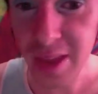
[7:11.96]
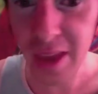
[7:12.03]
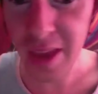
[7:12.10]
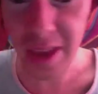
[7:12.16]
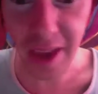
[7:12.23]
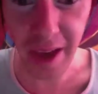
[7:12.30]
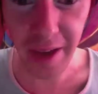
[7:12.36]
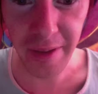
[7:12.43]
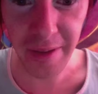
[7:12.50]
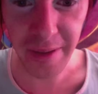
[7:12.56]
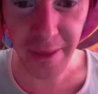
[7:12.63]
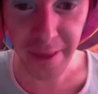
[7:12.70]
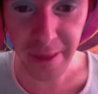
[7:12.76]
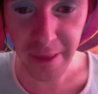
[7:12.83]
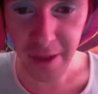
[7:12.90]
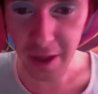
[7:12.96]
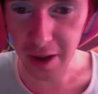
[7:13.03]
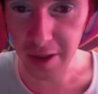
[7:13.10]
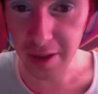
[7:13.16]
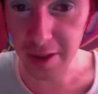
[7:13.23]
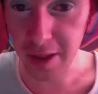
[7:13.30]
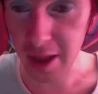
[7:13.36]
yeah,
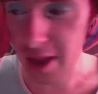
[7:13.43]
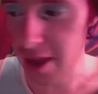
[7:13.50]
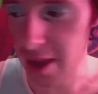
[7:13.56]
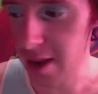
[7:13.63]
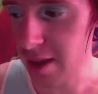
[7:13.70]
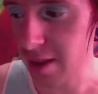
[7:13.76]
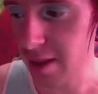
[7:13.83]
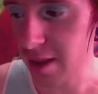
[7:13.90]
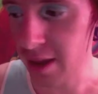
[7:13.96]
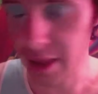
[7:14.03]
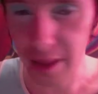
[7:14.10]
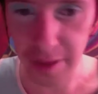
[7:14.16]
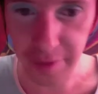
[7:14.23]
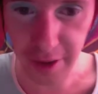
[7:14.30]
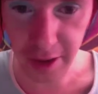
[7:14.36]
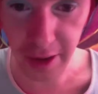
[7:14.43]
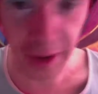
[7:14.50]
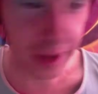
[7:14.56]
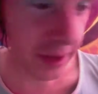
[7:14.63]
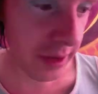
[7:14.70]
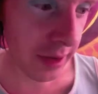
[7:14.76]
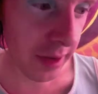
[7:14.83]
other than that, I love it.
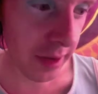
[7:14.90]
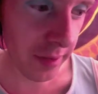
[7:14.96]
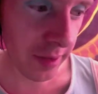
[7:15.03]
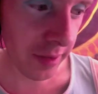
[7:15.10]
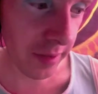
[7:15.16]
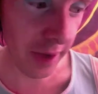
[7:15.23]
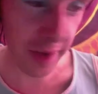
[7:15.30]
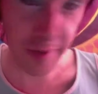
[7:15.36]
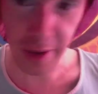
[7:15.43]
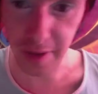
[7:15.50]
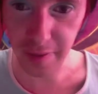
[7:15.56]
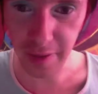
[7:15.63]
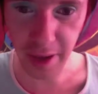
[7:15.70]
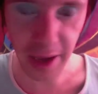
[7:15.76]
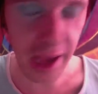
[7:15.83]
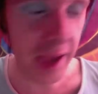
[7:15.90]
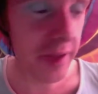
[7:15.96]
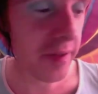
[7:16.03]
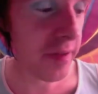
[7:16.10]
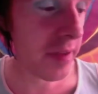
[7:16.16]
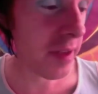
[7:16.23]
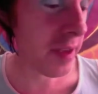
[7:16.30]
Give it a 5 out of
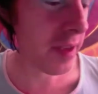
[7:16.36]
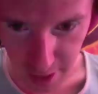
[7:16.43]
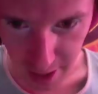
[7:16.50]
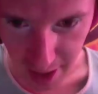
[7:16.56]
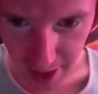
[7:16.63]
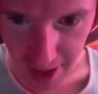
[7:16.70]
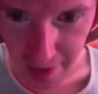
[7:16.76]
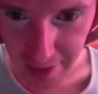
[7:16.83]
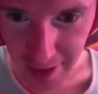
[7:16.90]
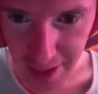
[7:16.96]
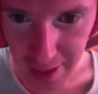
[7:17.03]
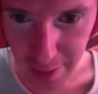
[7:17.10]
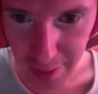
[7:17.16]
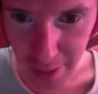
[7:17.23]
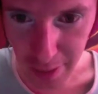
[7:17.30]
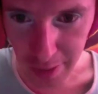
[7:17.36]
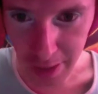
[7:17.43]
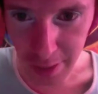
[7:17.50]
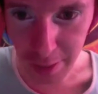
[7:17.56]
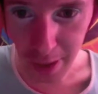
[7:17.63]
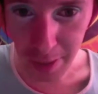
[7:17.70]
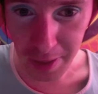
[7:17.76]
5. I'll have a link to Pumpkin
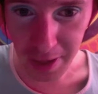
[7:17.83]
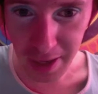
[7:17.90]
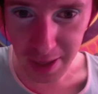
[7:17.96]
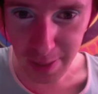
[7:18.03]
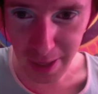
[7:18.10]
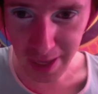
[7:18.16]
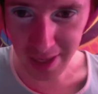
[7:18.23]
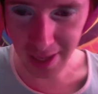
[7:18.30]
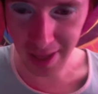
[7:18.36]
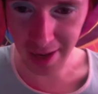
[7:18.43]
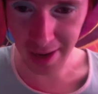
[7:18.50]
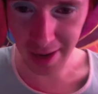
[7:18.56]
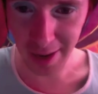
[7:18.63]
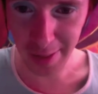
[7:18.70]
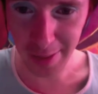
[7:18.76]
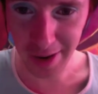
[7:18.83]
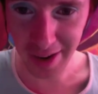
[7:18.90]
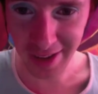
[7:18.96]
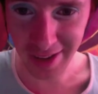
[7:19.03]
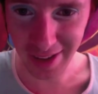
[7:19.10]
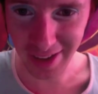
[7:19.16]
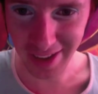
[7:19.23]
and Poppy Cosmetics in the down bar
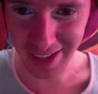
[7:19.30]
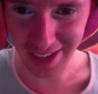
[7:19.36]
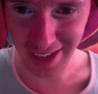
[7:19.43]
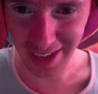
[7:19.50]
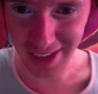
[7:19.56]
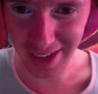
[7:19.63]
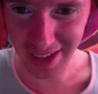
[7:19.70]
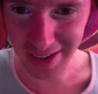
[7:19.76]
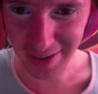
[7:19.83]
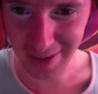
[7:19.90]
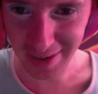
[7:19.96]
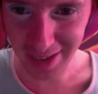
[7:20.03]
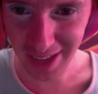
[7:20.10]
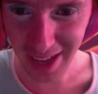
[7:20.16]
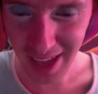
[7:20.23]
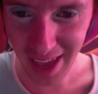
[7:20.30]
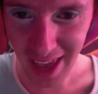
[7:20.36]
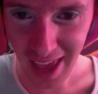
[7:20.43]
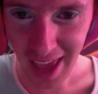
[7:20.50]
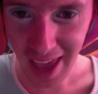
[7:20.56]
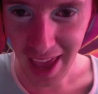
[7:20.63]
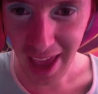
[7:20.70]
so you can check it out.
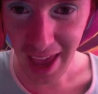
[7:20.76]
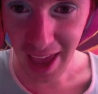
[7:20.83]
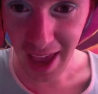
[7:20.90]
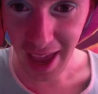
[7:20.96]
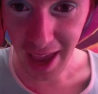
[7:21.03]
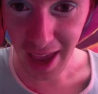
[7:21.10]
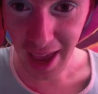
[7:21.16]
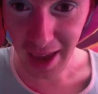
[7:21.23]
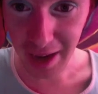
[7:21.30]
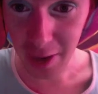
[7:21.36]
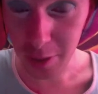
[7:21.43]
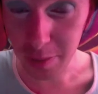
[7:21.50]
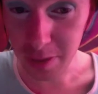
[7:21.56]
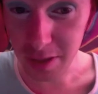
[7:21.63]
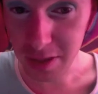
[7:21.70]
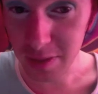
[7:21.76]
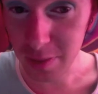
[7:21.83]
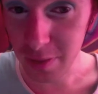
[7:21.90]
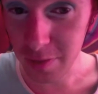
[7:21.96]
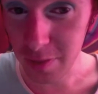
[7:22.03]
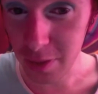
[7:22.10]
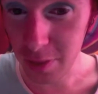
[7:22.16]
And I hope this
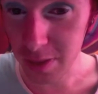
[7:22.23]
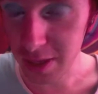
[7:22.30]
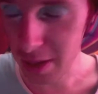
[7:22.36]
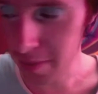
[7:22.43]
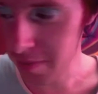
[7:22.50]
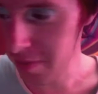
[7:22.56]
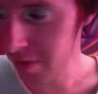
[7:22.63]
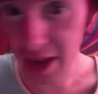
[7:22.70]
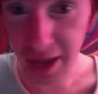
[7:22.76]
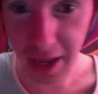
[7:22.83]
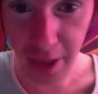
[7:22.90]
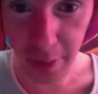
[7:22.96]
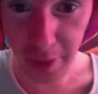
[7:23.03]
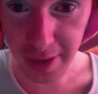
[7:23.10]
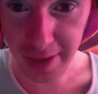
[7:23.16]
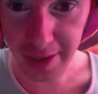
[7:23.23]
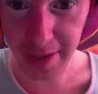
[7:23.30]
review was helpful. I can't wait to